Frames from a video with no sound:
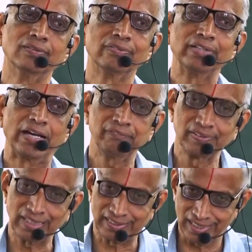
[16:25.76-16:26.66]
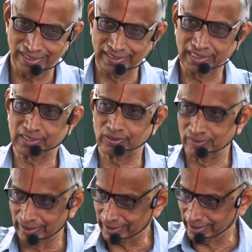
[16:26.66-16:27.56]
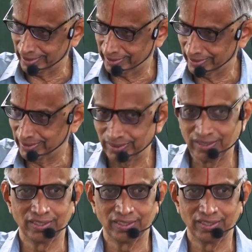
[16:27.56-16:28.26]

if F is analytic on a connected